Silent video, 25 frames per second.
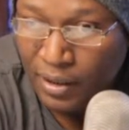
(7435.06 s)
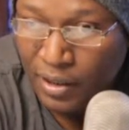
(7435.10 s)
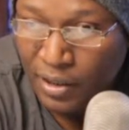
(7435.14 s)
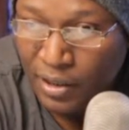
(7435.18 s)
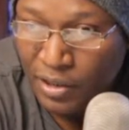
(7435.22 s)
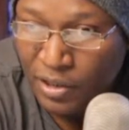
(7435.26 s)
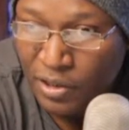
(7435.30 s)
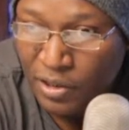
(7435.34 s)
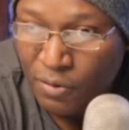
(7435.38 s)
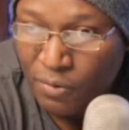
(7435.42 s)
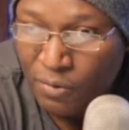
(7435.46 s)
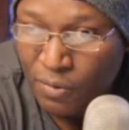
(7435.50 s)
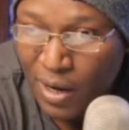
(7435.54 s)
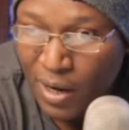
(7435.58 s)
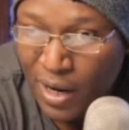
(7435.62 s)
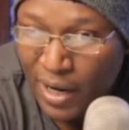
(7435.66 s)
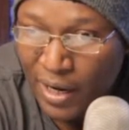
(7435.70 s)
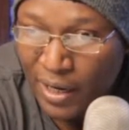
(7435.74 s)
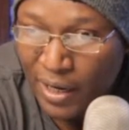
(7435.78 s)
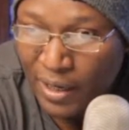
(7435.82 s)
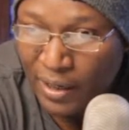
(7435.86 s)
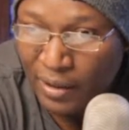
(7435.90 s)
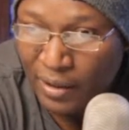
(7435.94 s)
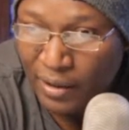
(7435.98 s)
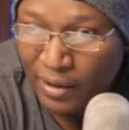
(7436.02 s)
do
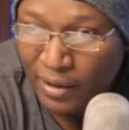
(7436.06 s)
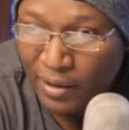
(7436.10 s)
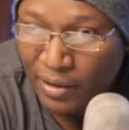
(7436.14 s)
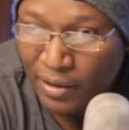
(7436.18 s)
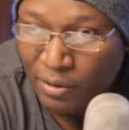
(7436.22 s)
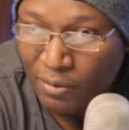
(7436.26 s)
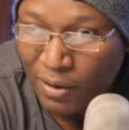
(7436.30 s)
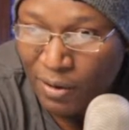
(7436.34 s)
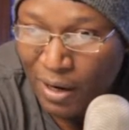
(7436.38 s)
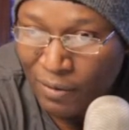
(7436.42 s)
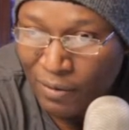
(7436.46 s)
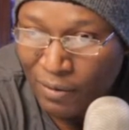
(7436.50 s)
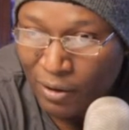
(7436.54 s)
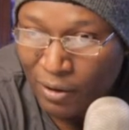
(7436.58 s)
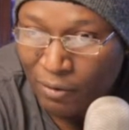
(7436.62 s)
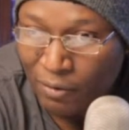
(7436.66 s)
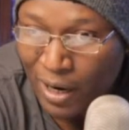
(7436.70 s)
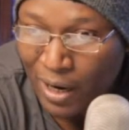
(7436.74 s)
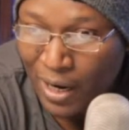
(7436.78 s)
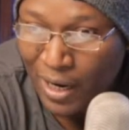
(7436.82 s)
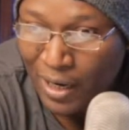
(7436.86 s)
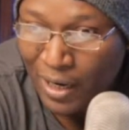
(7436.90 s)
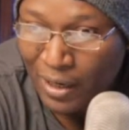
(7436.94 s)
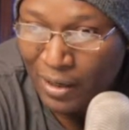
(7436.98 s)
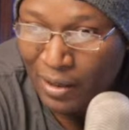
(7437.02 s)
i do i
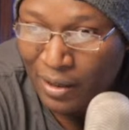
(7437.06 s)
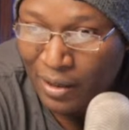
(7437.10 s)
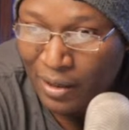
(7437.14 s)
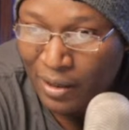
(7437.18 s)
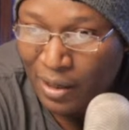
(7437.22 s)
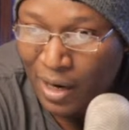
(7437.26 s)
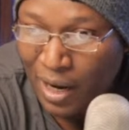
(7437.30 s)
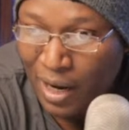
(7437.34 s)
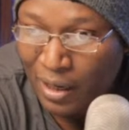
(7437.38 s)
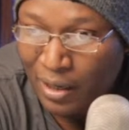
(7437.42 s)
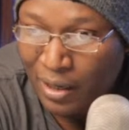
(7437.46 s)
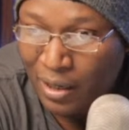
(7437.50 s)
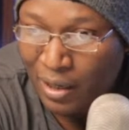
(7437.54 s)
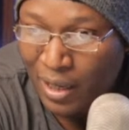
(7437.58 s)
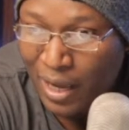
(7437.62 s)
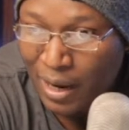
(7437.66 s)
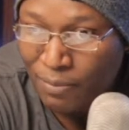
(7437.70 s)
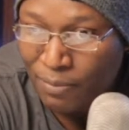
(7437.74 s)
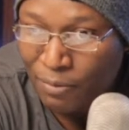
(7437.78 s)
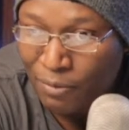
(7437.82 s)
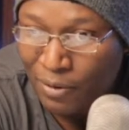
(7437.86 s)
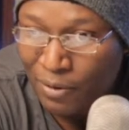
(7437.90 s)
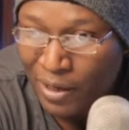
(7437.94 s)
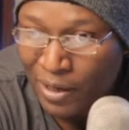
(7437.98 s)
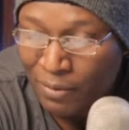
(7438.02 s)
regret not
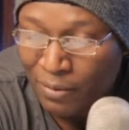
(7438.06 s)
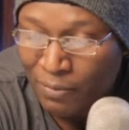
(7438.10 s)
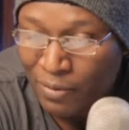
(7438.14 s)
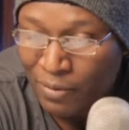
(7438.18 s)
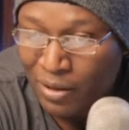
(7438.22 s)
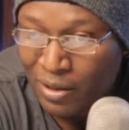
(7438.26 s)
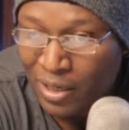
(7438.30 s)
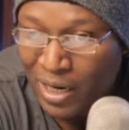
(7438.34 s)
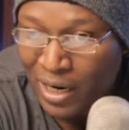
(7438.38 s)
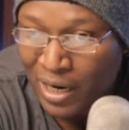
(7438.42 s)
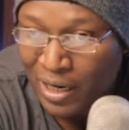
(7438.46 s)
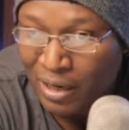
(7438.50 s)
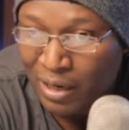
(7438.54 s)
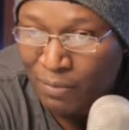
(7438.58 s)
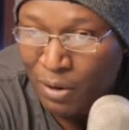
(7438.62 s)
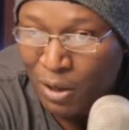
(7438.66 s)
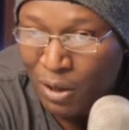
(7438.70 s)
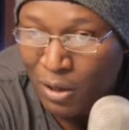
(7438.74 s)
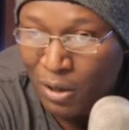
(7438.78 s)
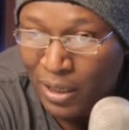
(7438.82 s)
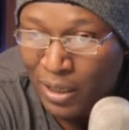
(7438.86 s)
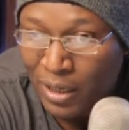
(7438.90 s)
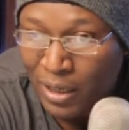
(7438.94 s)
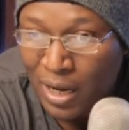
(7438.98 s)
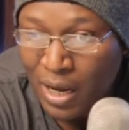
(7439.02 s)
collaborating with danny
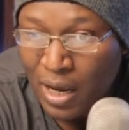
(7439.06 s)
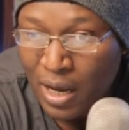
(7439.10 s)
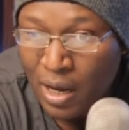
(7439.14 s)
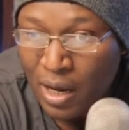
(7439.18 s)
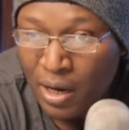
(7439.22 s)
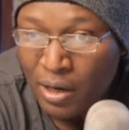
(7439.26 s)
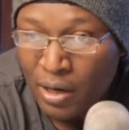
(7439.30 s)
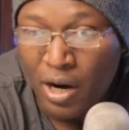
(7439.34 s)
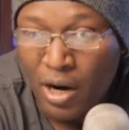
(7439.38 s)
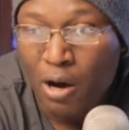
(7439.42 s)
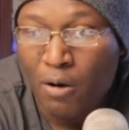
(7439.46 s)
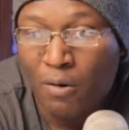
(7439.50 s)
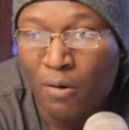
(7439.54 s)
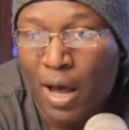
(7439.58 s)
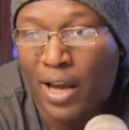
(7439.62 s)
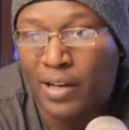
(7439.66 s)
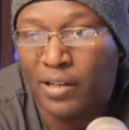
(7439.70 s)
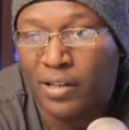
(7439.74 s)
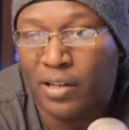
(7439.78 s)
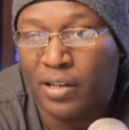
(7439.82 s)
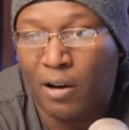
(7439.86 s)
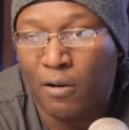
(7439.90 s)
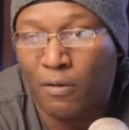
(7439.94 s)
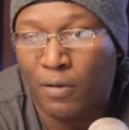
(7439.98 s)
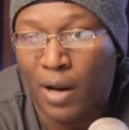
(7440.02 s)
mullen no i
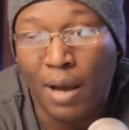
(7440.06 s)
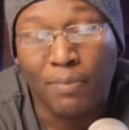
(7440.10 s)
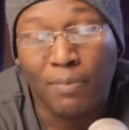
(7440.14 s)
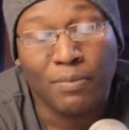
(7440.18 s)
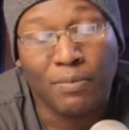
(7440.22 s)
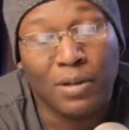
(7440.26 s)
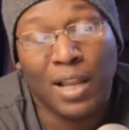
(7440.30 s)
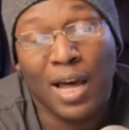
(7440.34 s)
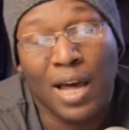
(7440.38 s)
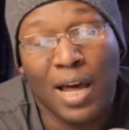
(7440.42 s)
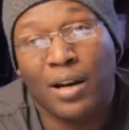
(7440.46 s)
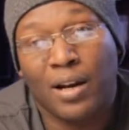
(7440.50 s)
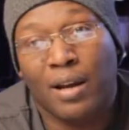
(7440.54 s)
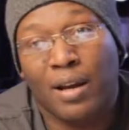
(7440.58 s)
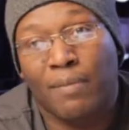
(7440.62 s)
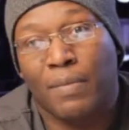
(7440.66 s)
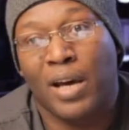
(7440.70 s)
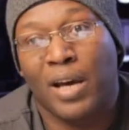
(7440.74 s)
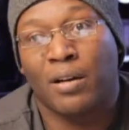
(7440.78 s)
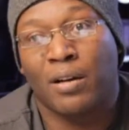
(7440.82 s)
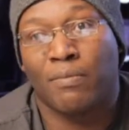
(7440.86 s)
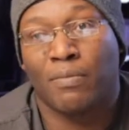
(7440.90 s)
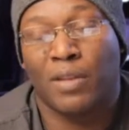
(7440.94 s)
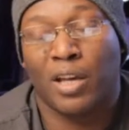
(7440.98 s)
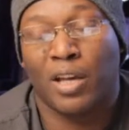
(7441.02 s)
don't i'm glad i
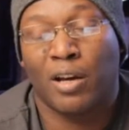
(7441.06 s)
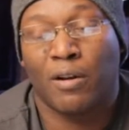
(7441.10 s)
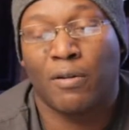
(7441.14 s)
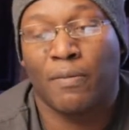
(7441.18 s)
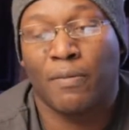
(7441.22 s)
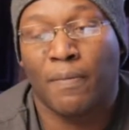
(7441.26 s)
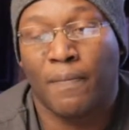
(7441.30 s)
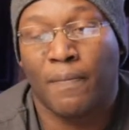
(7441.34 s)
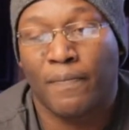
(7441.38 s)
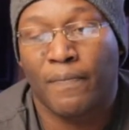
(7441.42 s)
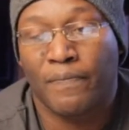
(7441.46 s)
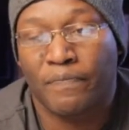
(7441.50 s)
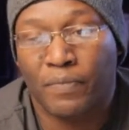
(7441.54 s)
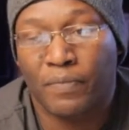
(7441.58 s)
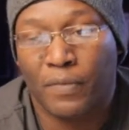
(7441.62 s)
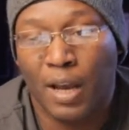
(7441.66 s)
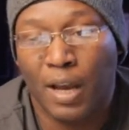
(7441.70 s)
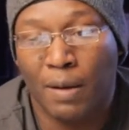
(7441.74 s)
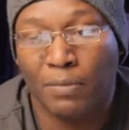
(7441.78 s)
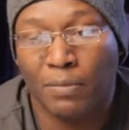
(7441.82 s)
met him though i'm